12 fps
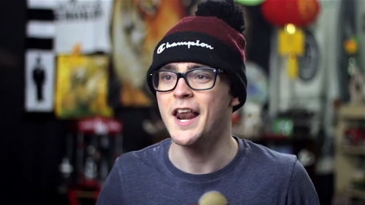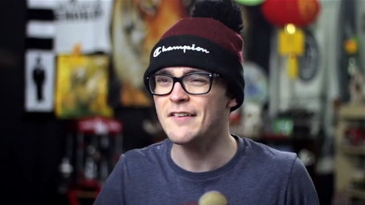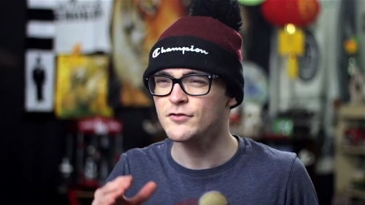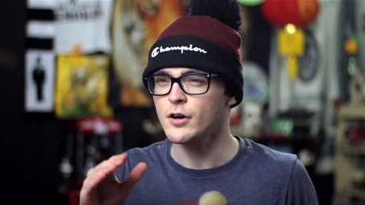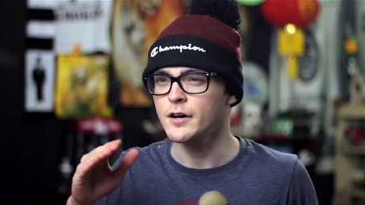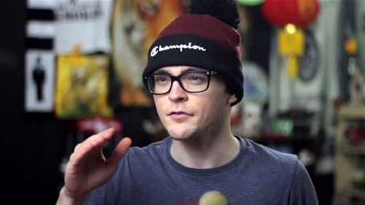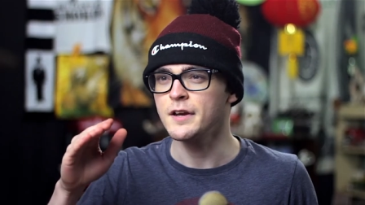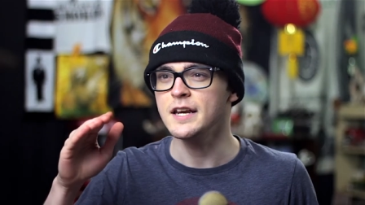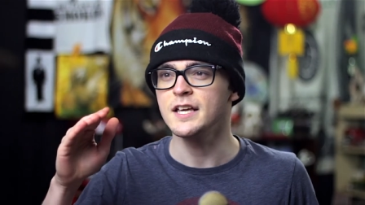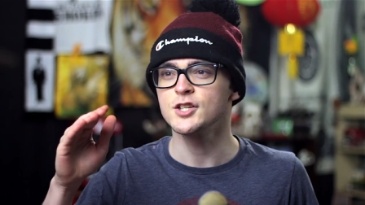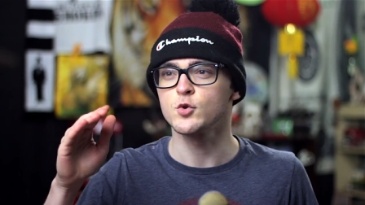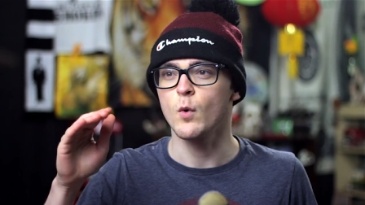And after I
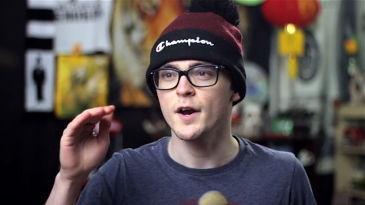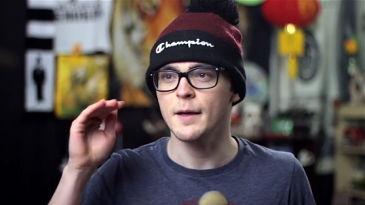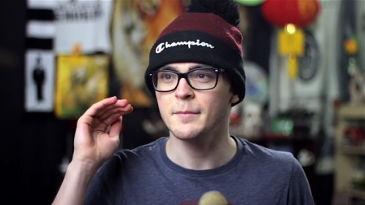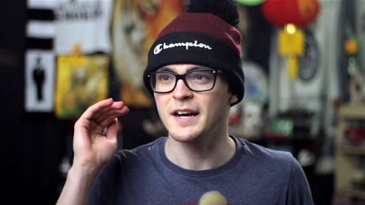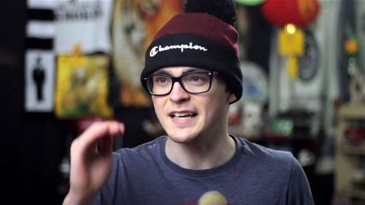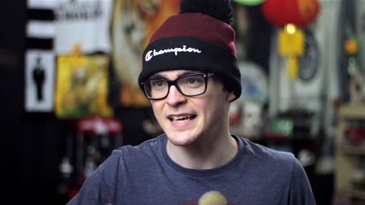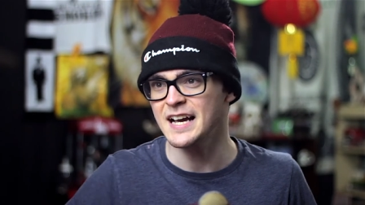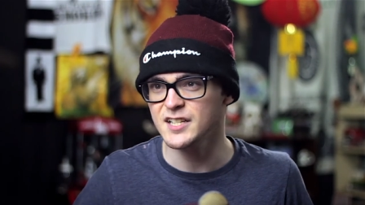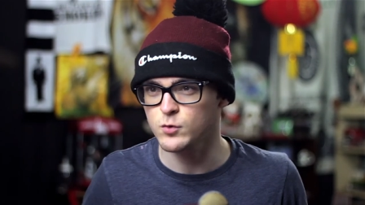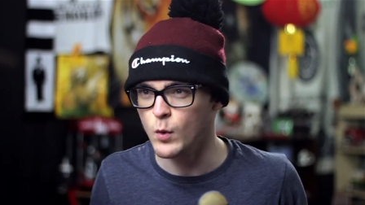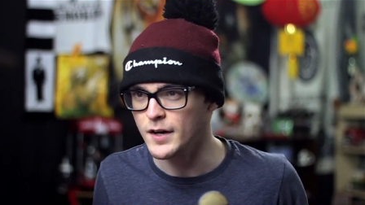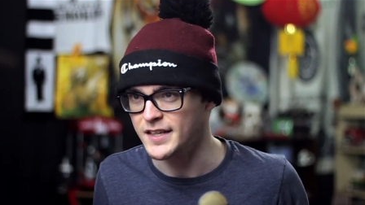read each one, I'm going to
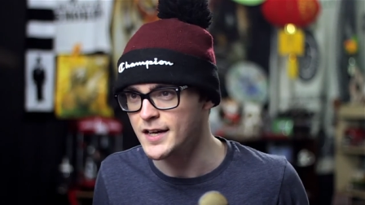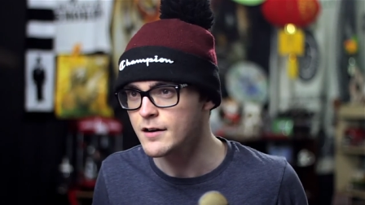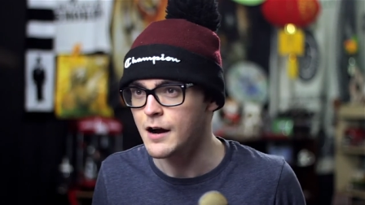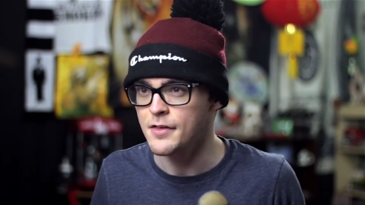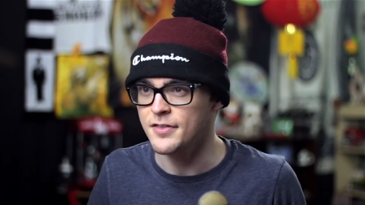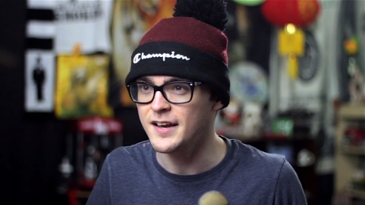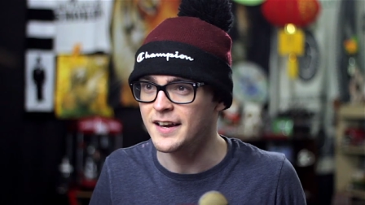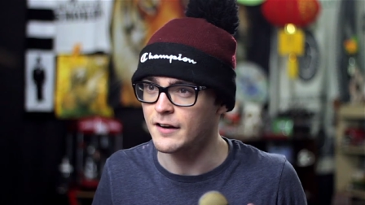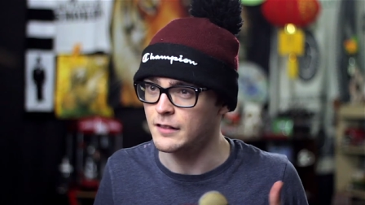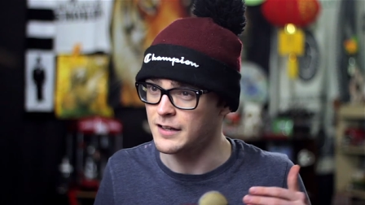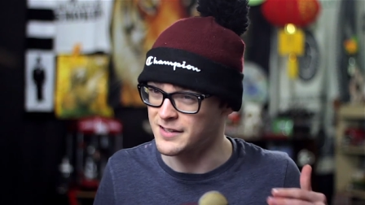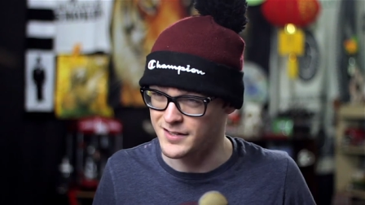guess what year I think
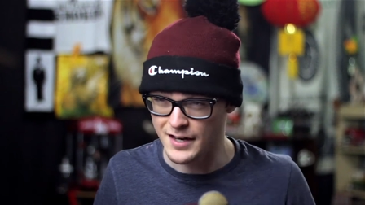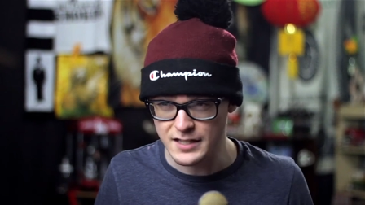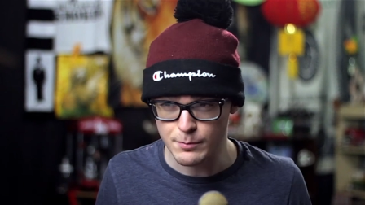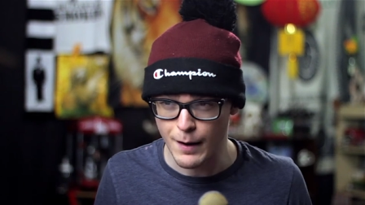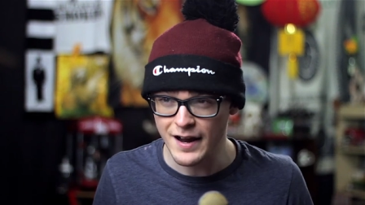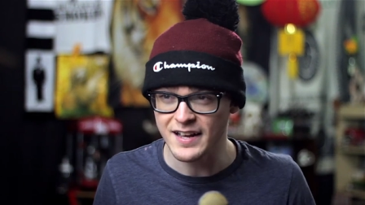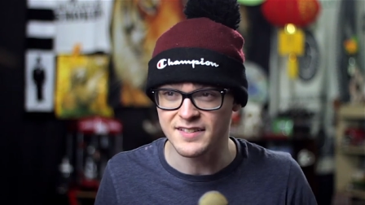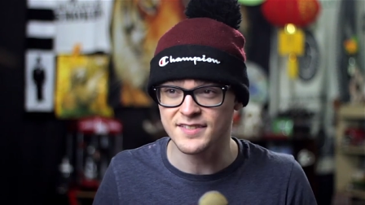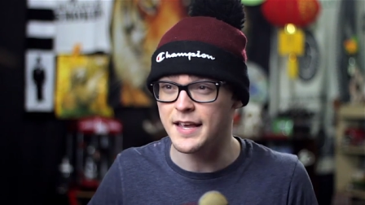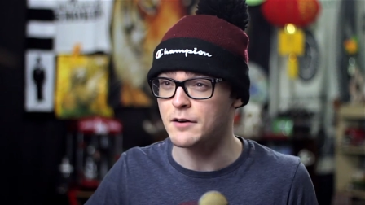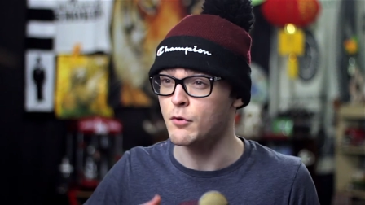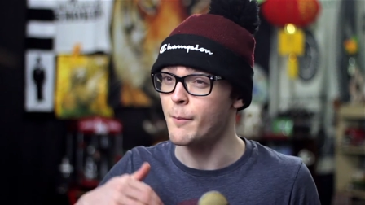it'll exist by and
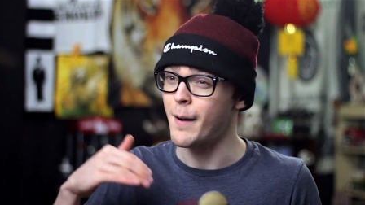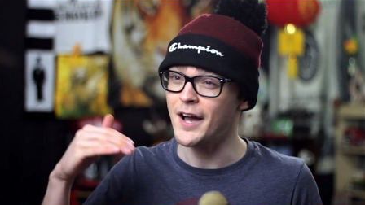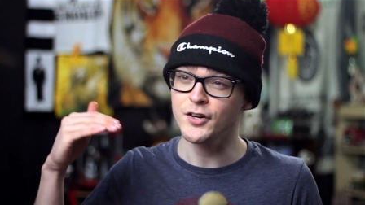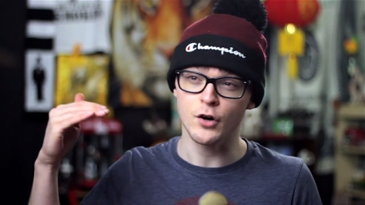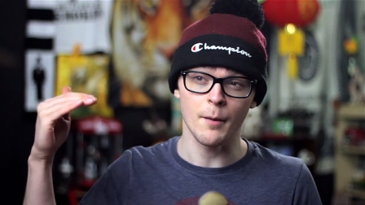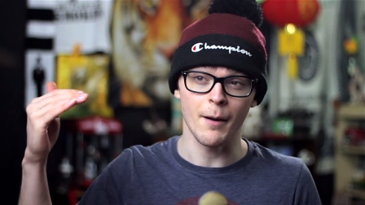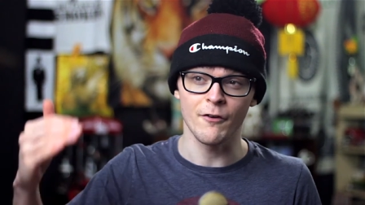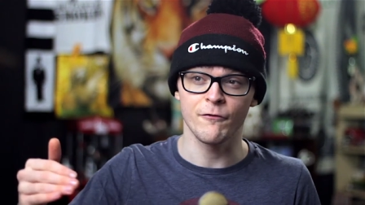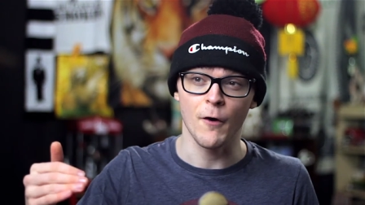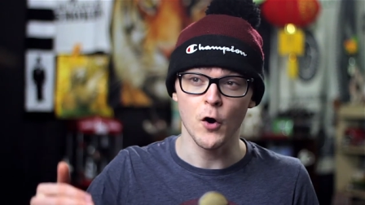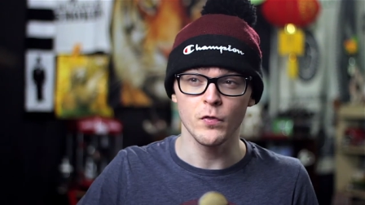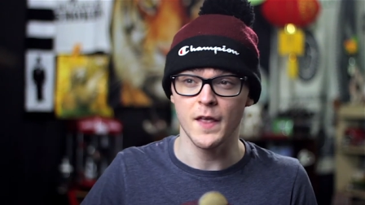set a reminder on my
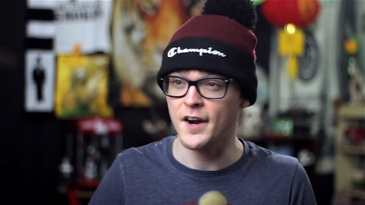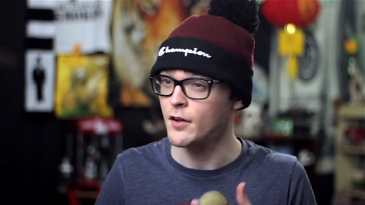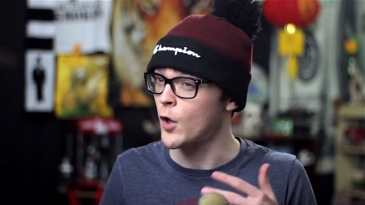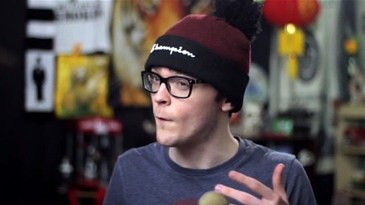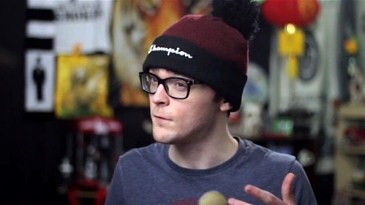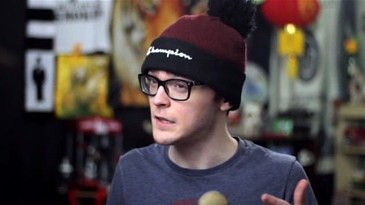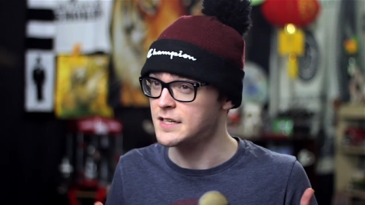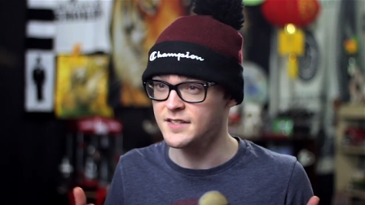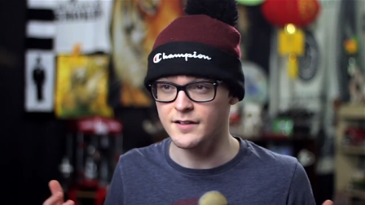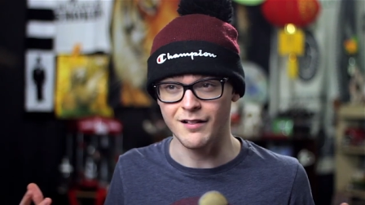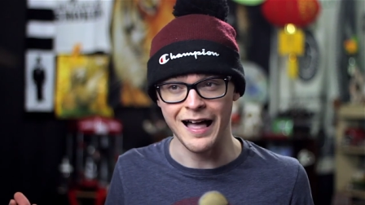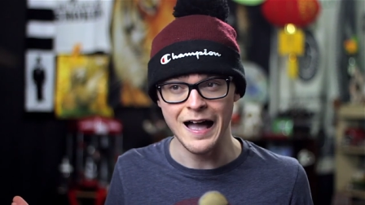phone that I'll hopefully
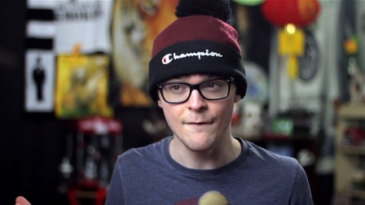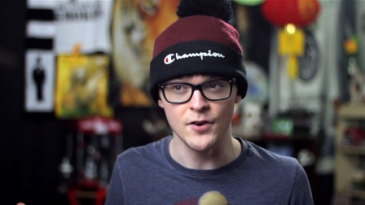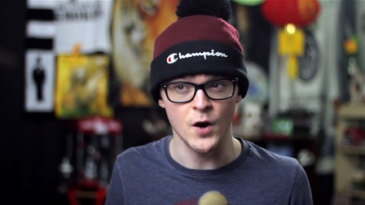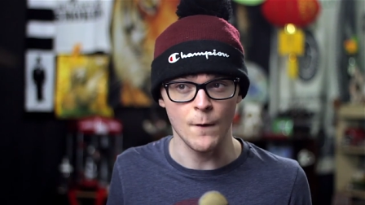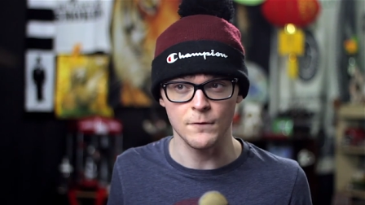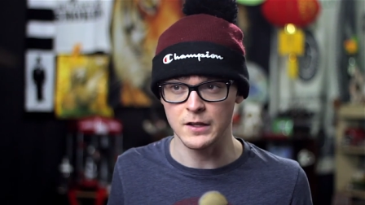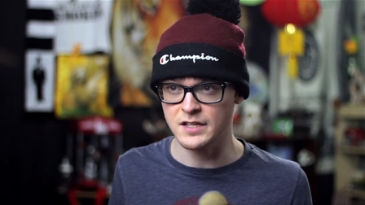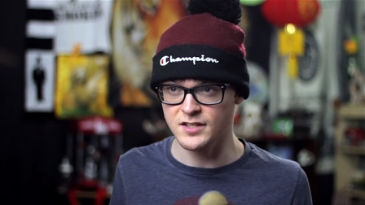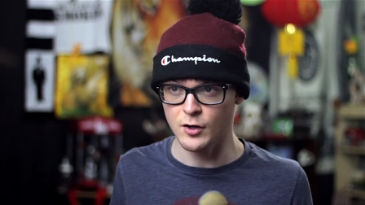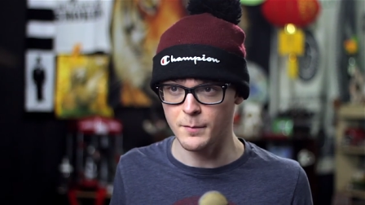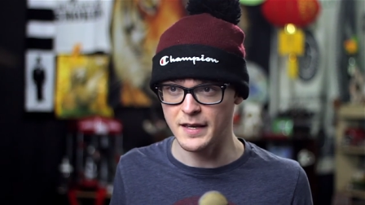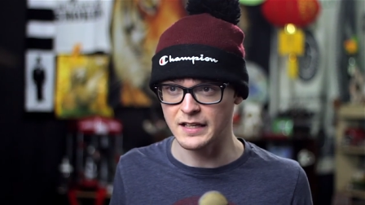still have and hopefully
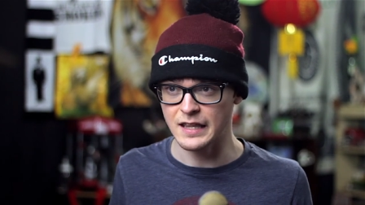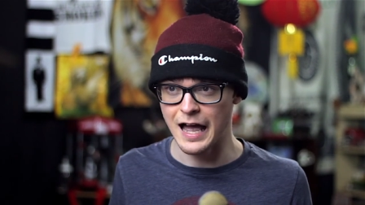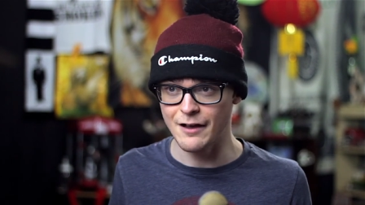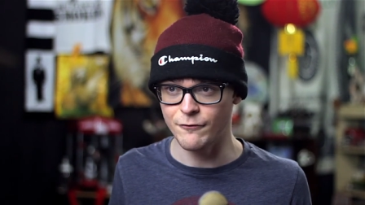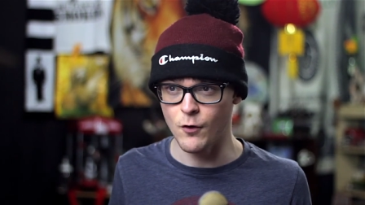still be alive